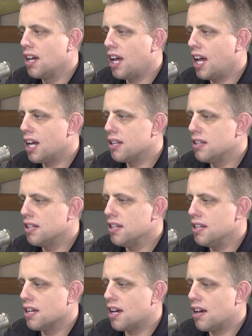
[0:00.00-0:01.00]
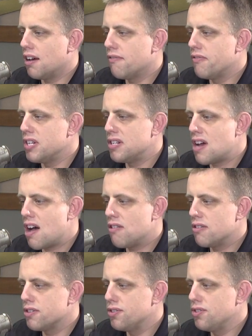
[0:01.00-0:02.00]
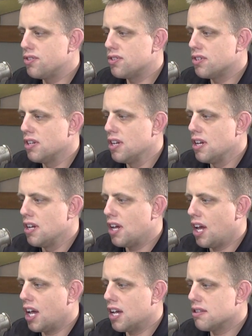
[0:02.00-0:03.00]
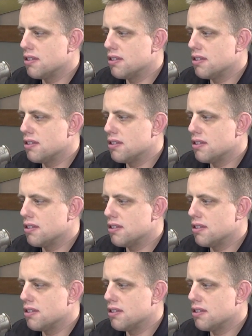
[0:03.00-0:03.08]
and the knowledge and